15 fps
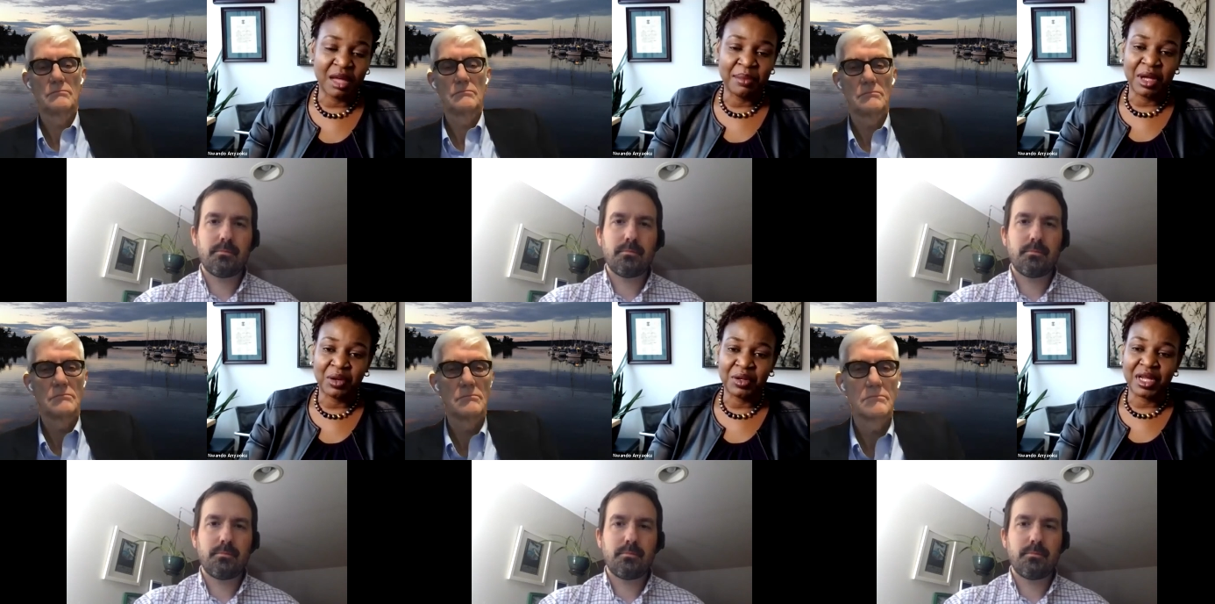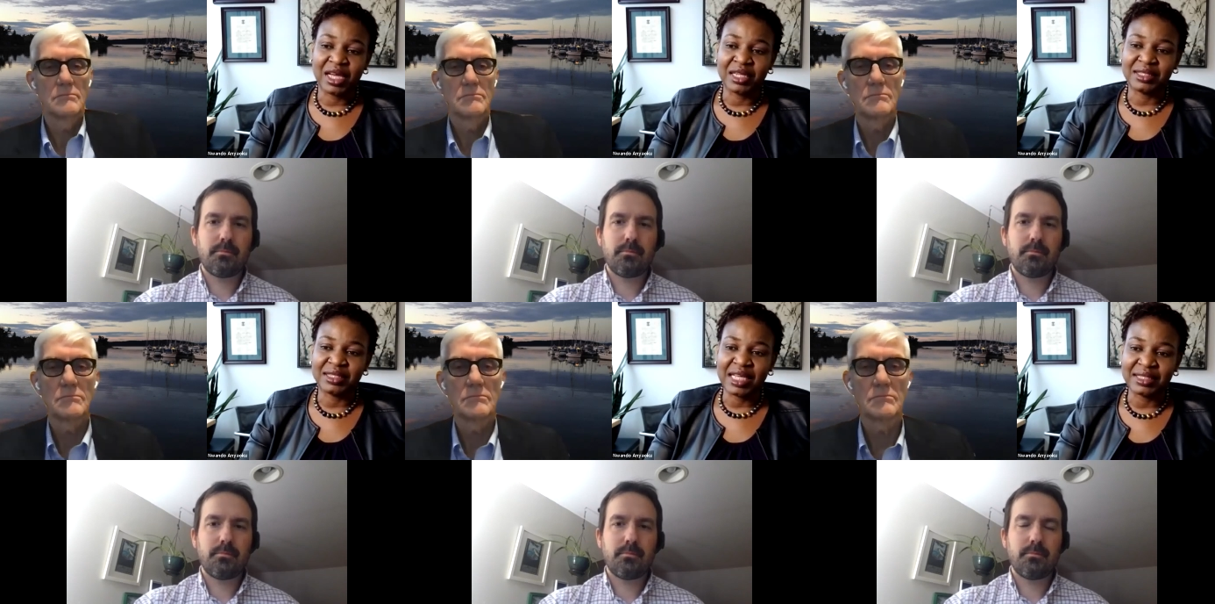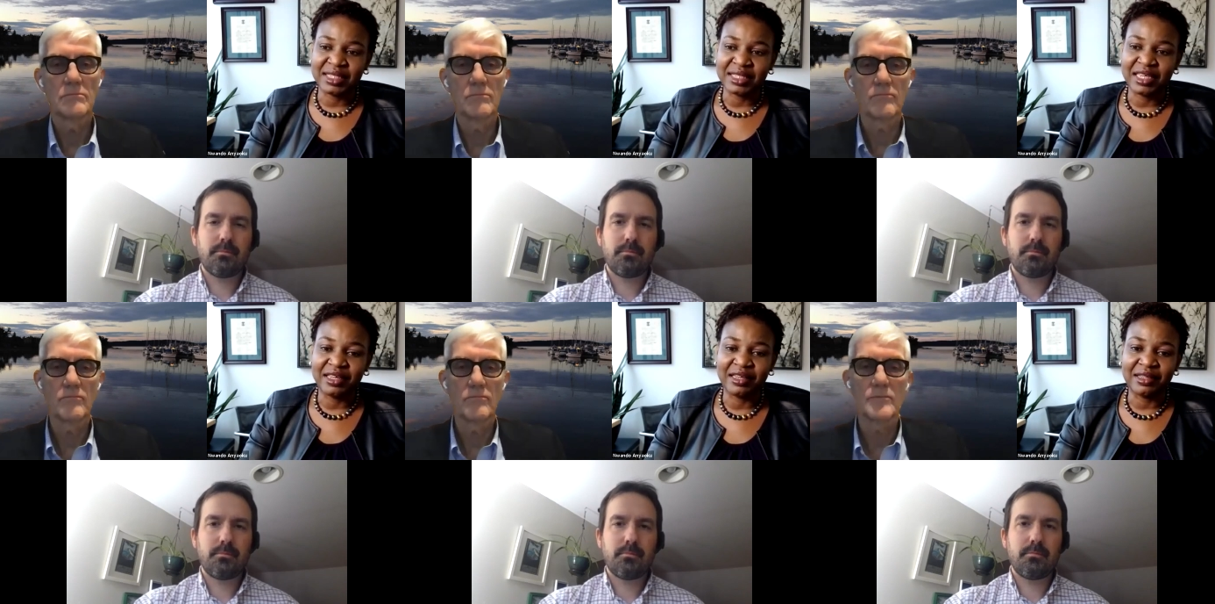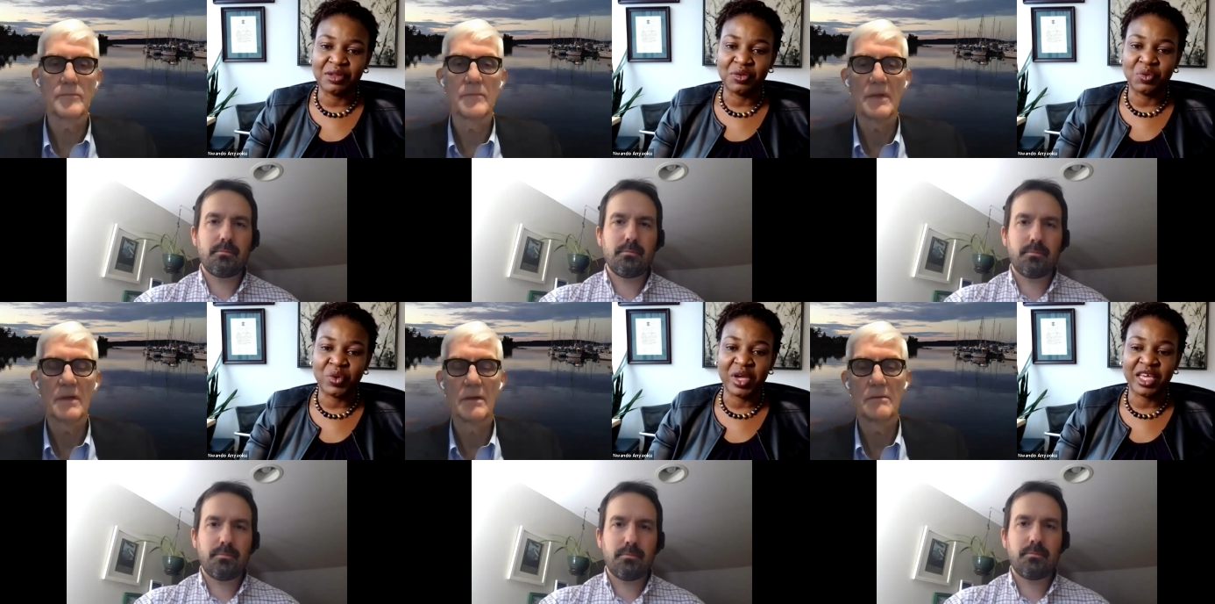Speaker 1: about
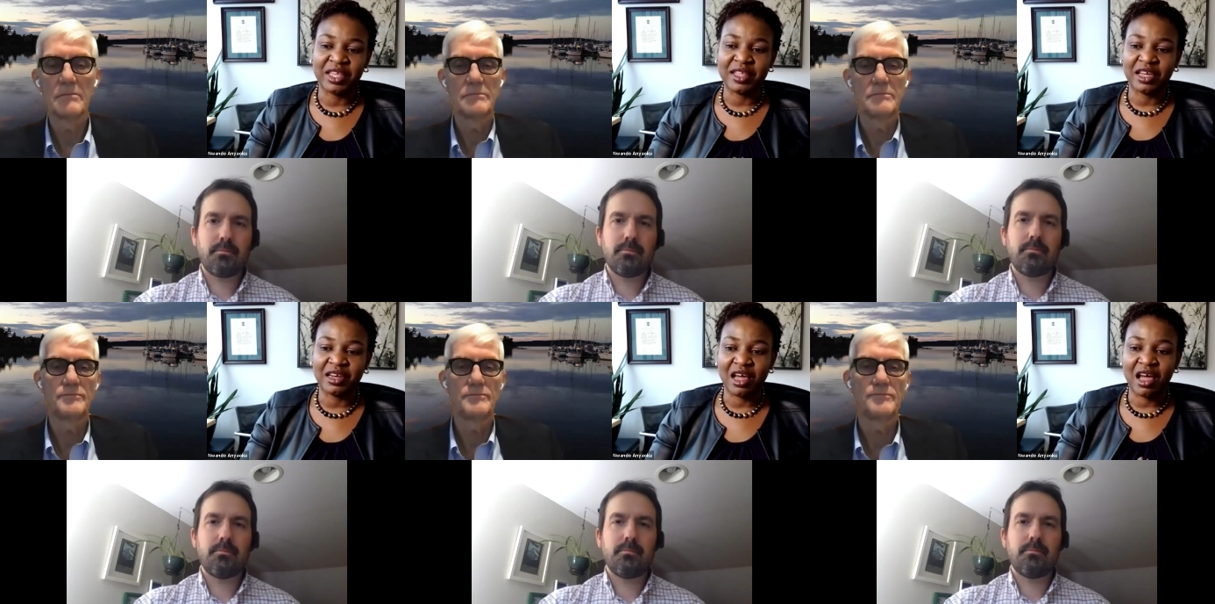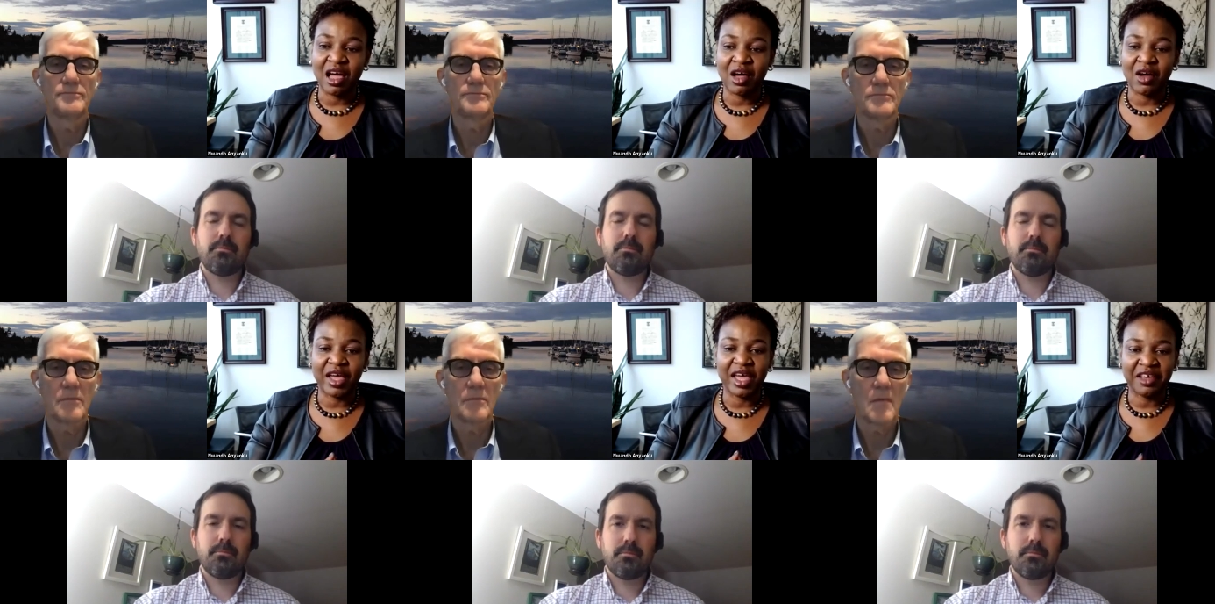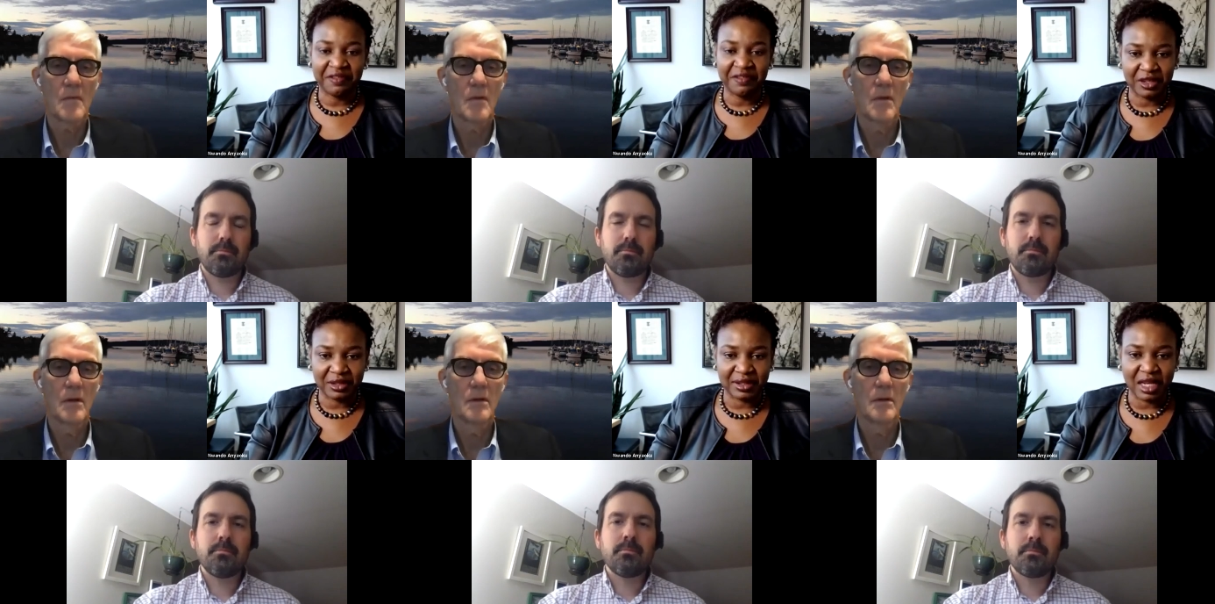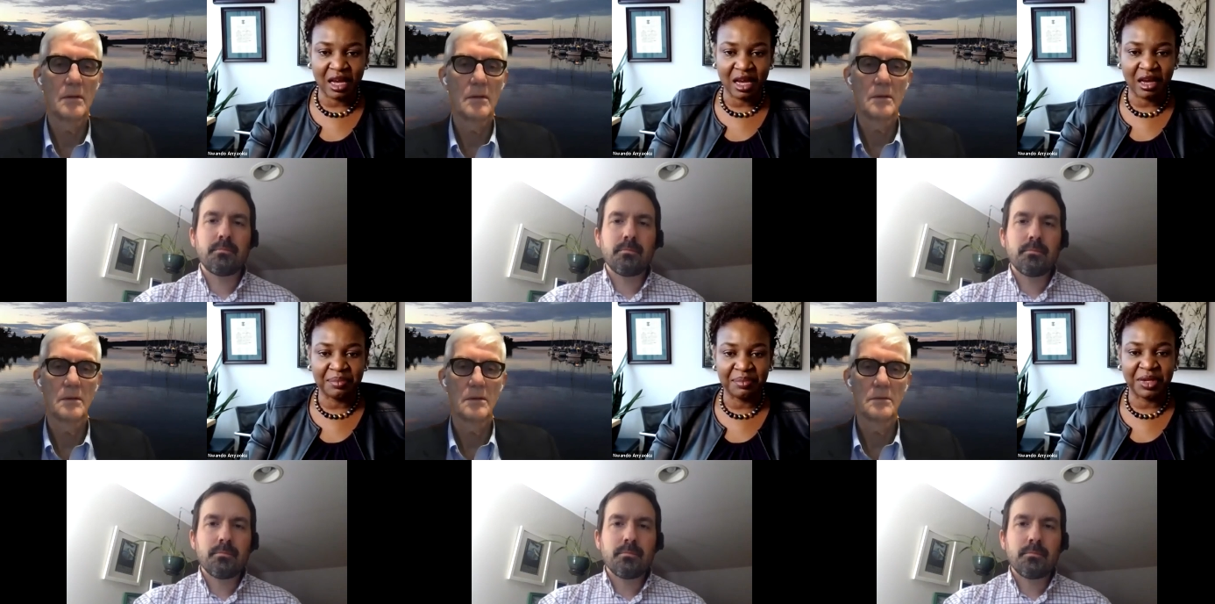assessing the way that our efforts
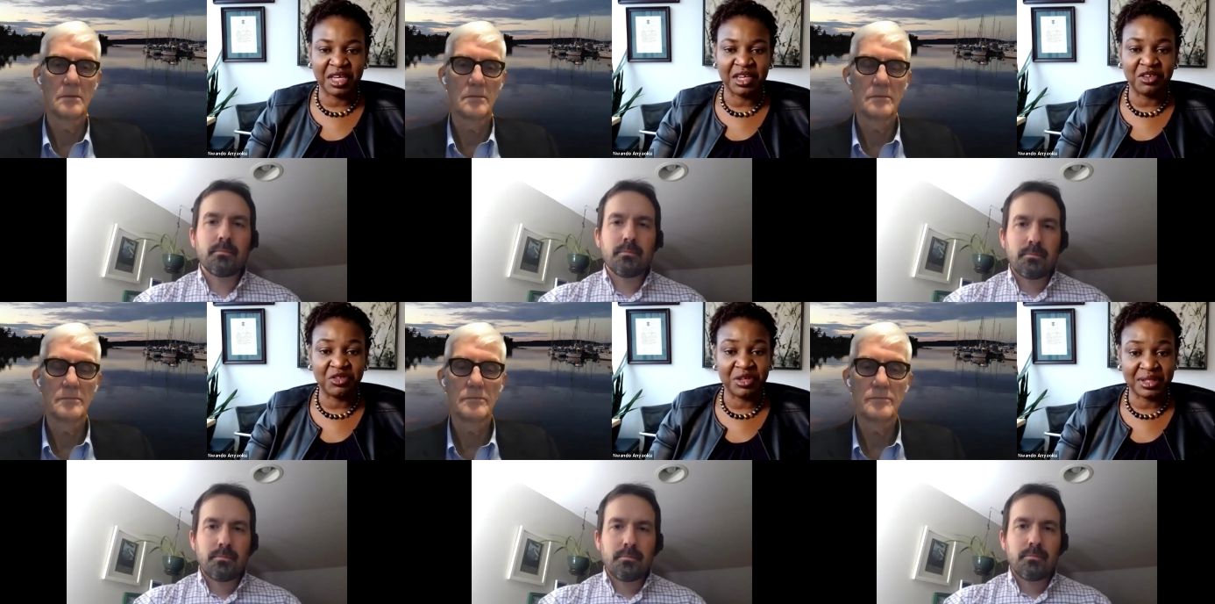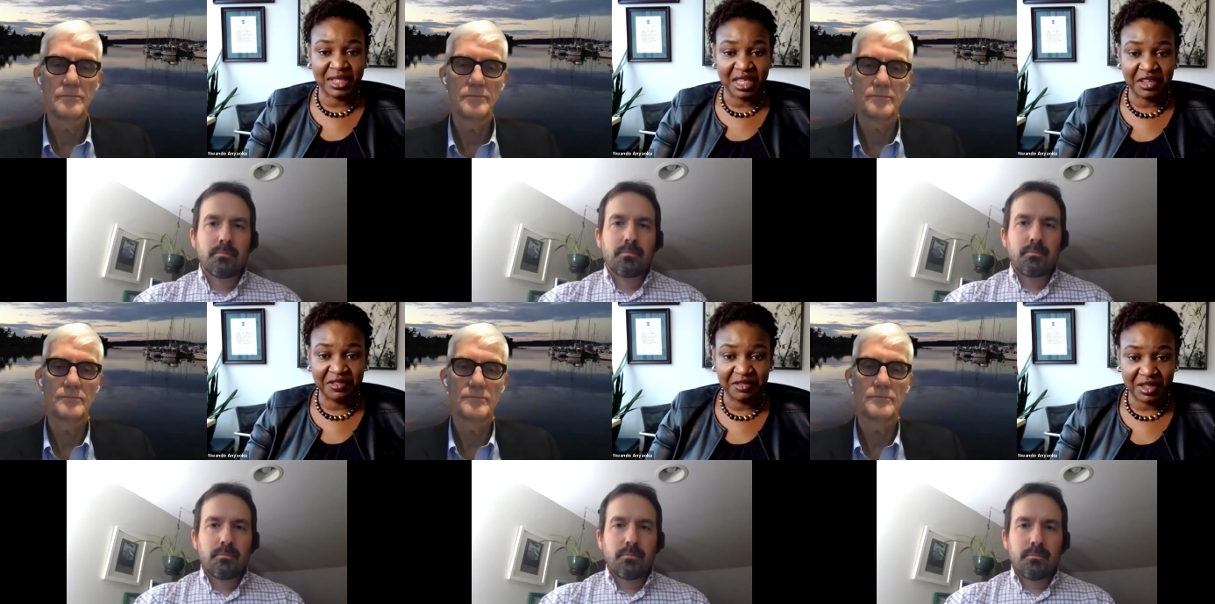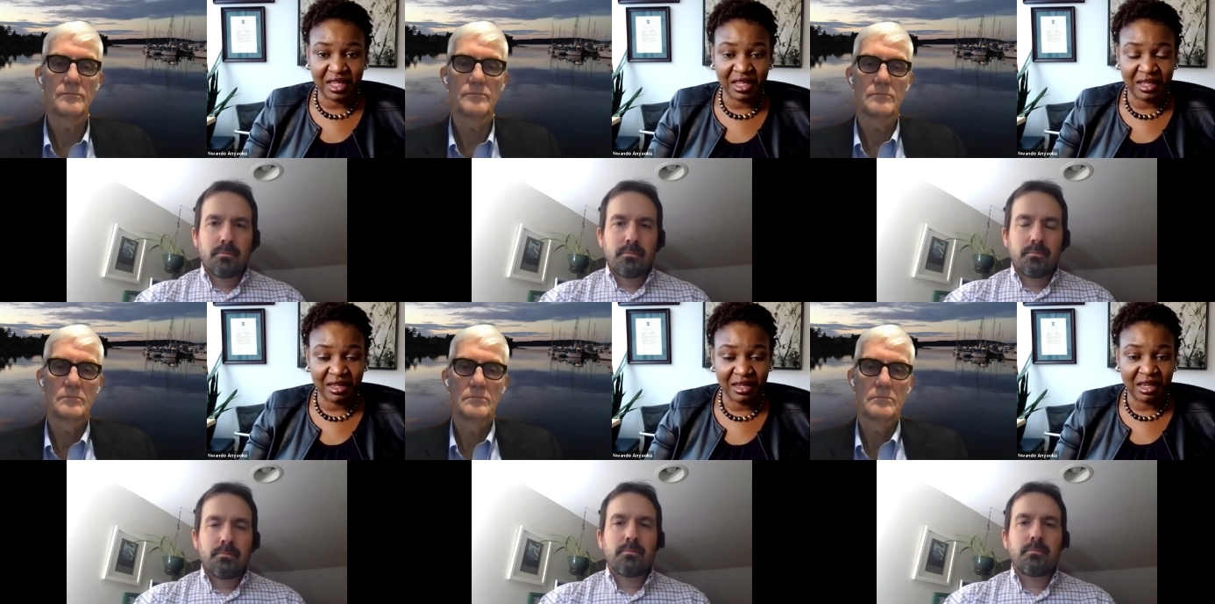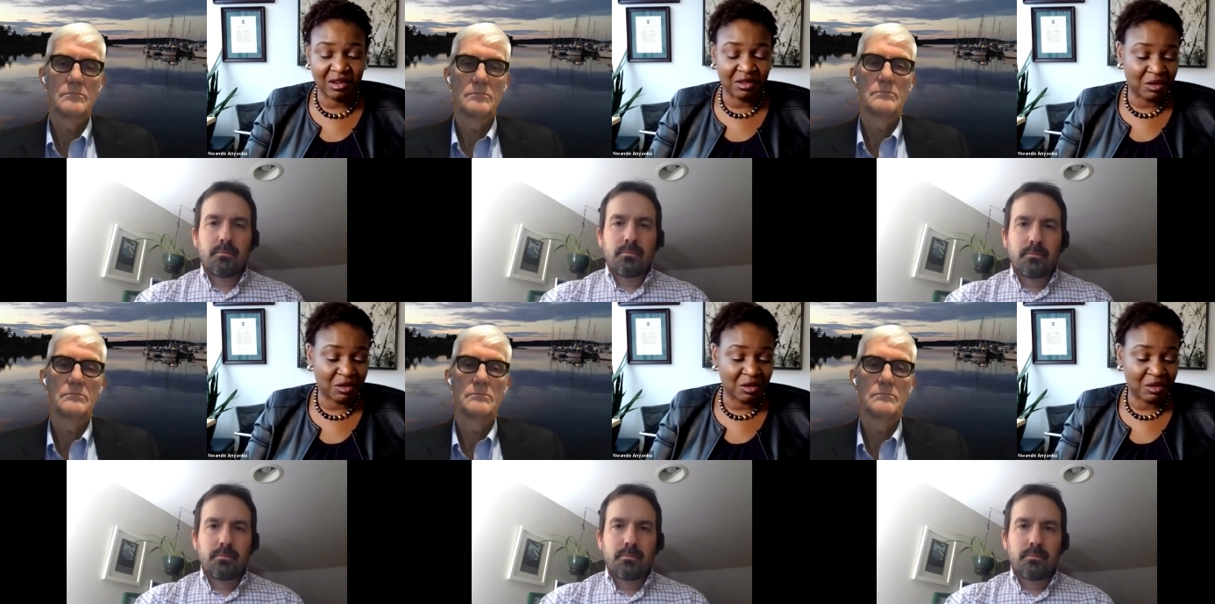are being received in,